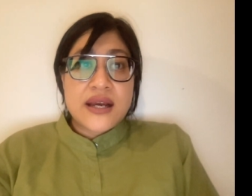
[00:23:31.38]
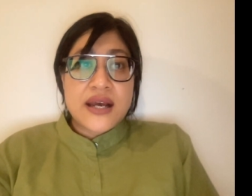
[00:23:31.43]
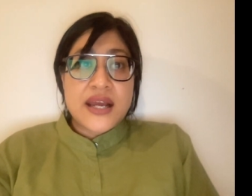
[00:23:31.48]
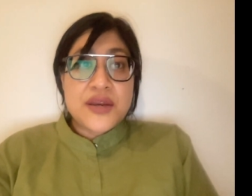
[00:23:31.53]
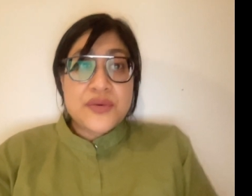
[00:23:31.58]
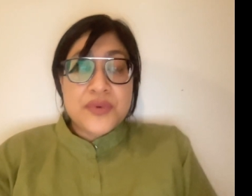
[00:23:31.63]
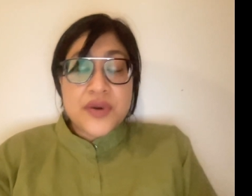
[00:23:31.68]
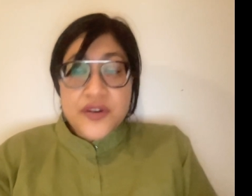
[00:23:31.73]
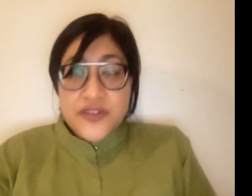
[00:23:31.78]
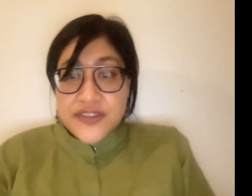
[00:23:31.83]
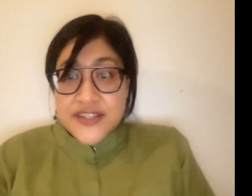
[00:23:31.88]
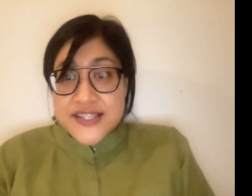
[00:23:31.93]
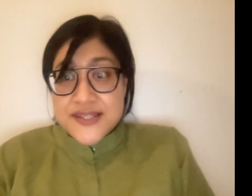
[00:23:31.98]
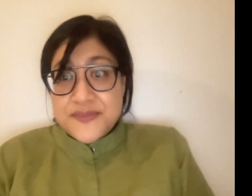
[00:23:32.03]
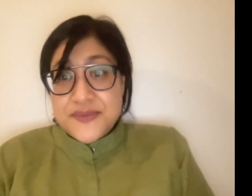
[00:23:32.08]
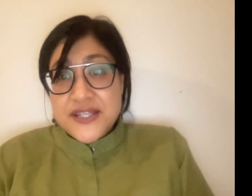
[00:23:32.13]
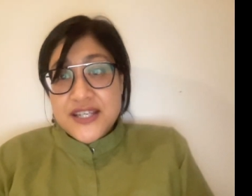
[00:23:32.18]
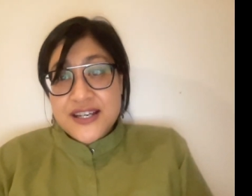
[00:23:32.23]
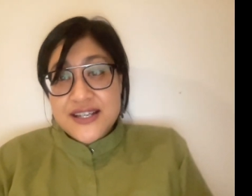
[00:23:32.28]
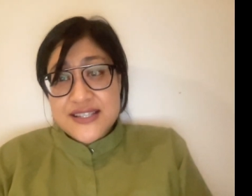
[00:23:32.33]
I wrote this
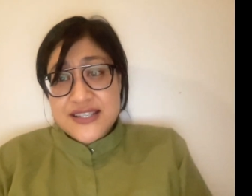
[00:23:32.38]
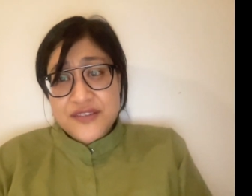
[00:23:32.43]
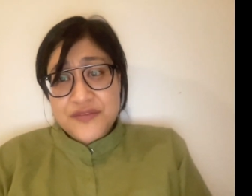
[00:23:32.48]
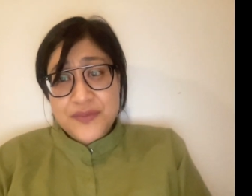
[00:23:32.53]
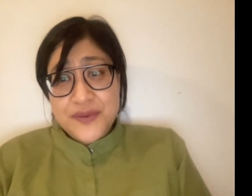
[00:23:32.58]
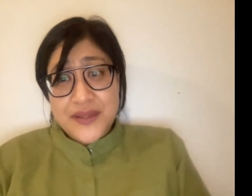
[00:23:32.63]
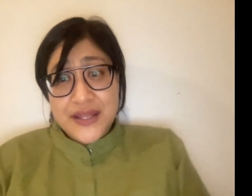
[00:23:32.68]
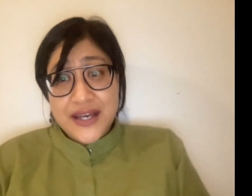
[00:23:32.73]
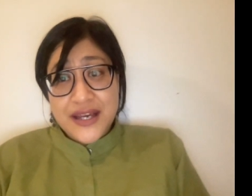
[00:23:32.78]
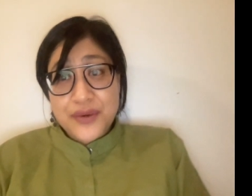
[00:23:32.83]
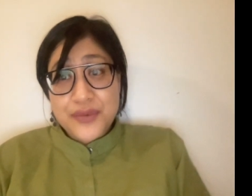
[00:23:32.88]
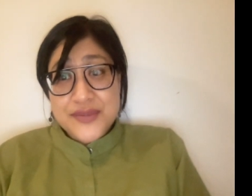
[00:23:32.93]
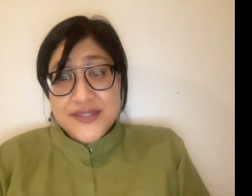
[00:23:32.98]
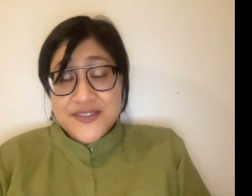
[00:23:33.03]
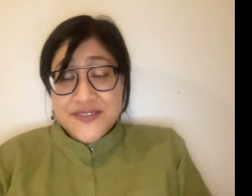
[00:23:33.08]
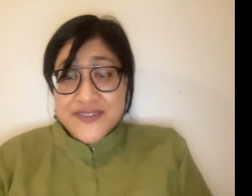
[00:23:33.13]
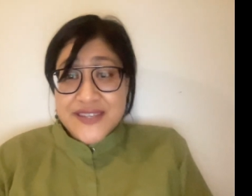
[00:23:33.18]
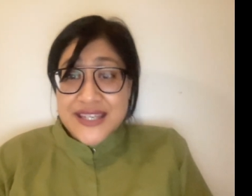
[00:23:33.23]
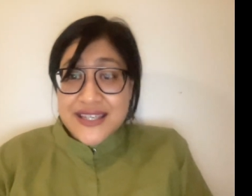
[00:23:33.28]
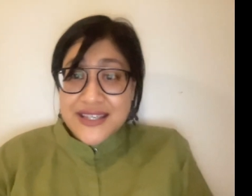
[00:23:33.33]
because I've been I
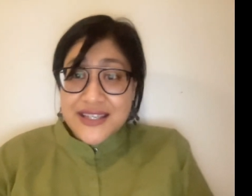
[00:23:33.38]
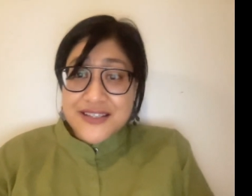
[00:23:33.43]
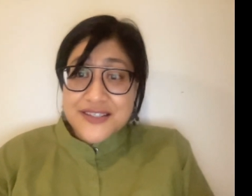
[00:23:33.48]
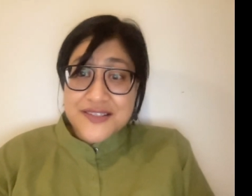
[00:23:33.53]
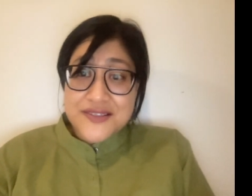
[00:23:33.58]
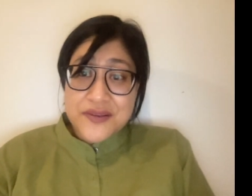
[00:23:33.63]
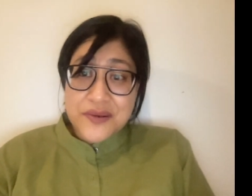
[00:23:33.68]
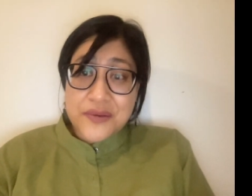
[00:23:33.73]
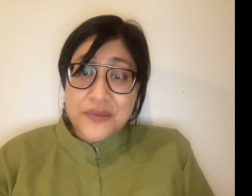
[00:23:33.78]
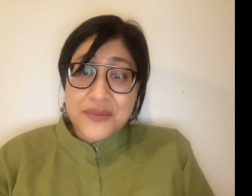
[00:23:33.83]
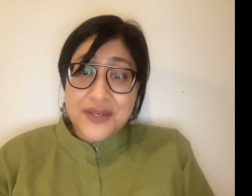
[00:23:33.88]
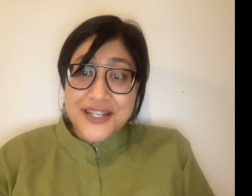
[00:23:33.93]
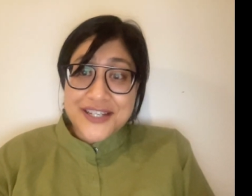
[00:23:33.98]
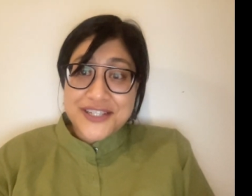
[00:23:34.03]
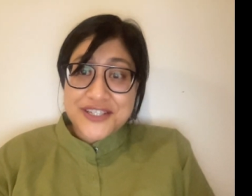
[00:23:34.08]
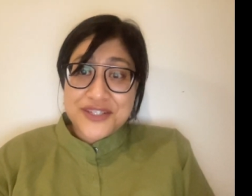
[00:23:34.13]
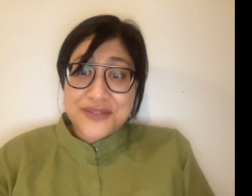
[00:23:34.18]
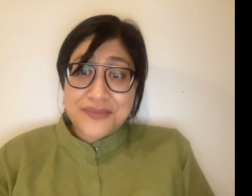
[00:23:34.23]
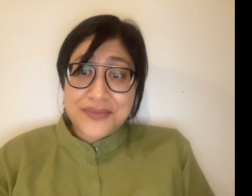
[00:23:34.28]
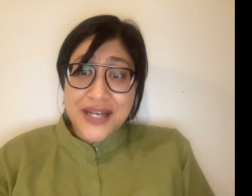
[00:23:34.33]
was thinking so
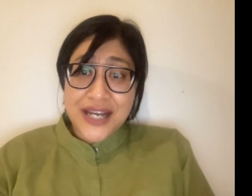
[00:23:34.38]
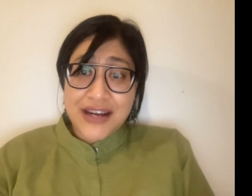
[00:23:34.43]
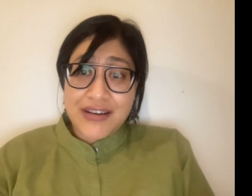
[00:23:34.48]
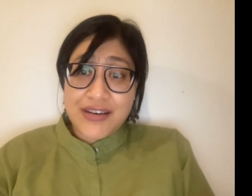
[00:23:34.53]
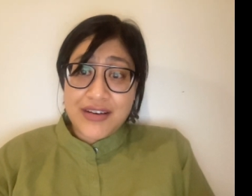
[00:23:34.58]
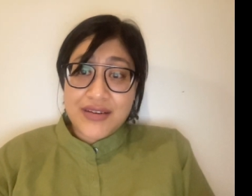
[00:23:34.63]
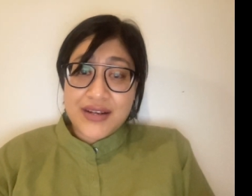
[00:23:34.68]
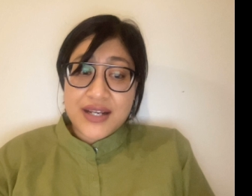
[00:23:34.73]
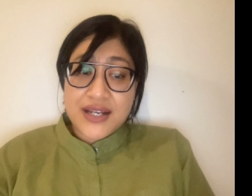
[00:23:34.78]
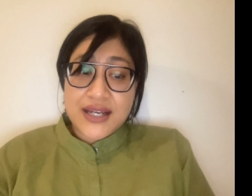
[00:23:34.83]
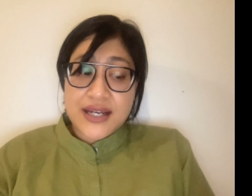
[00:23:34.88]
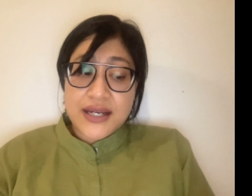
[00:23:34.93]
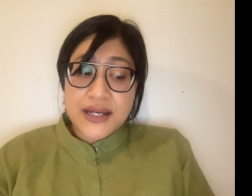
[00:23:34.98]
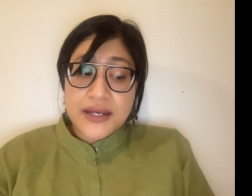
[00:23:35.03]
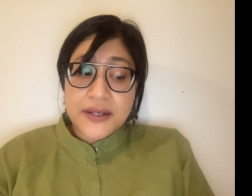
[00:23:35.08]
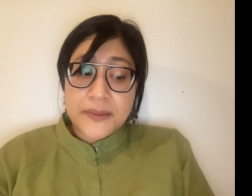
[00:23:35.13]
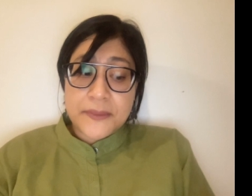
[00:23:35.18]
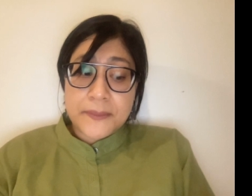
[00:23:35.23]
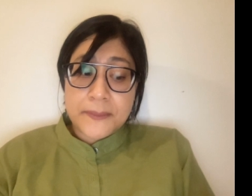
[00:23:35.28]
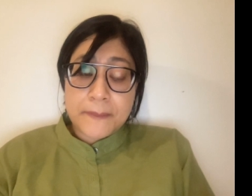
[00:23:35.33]
much about
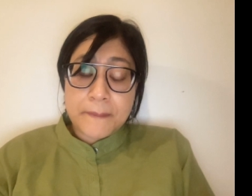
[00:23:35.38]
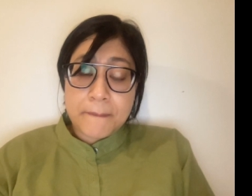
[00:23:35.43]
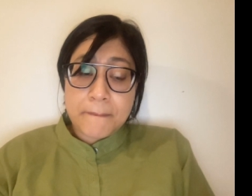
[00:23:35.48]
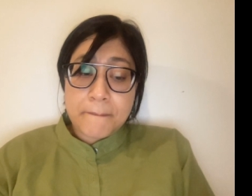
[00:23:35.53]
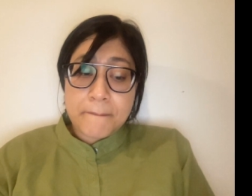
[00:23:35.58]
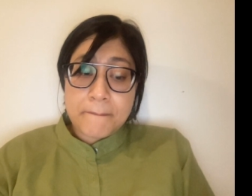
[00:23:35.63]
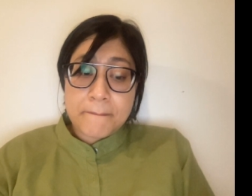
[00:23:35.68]
um,